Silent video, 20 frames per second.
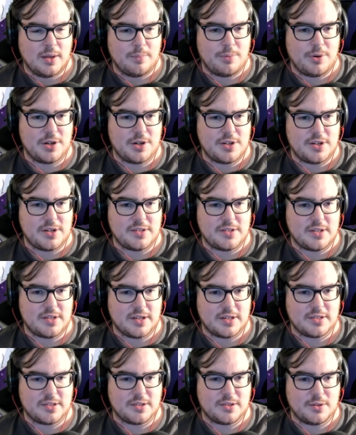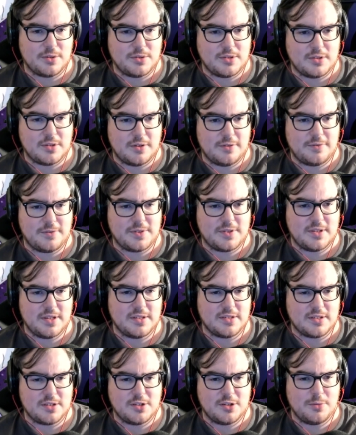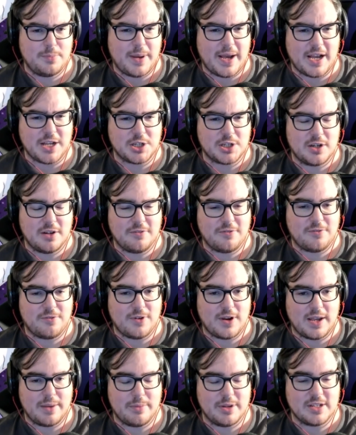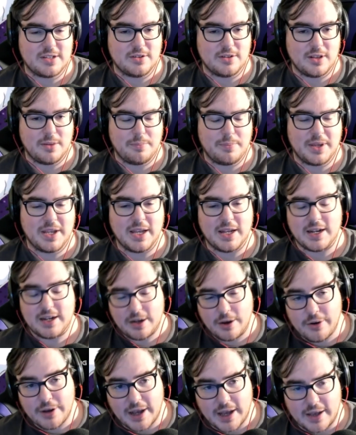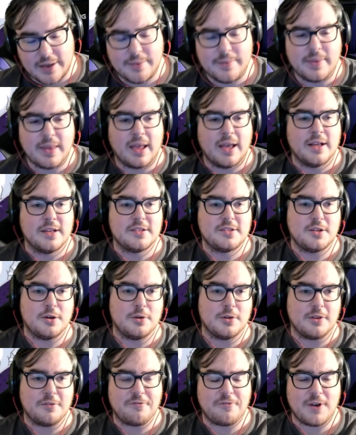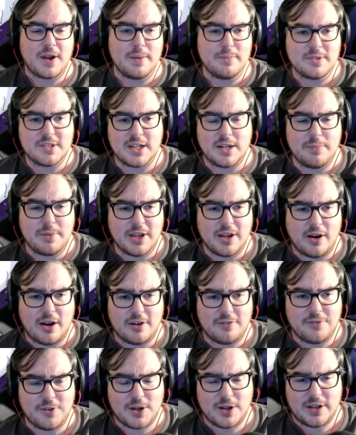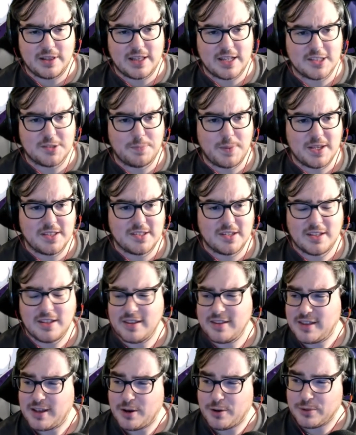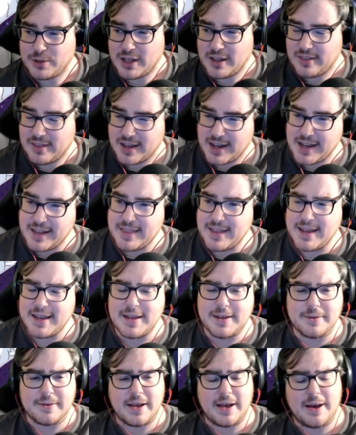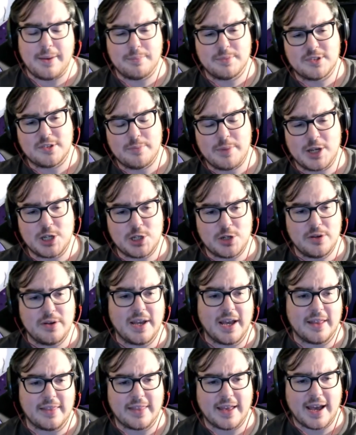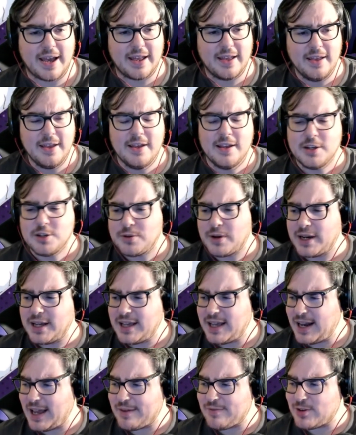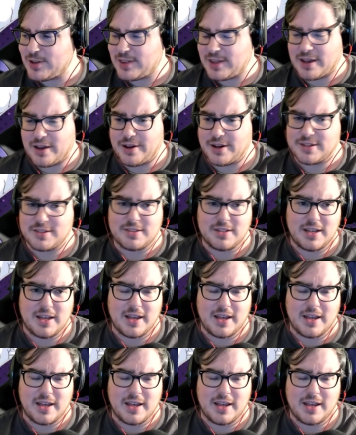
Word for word: Purchase exclusive Season 2 Passionate Frame until the beginning. Okay, so the frame's going to be gone for good. That's basically the only thing, I think. So make sure you get that. Try to get everything, honestly.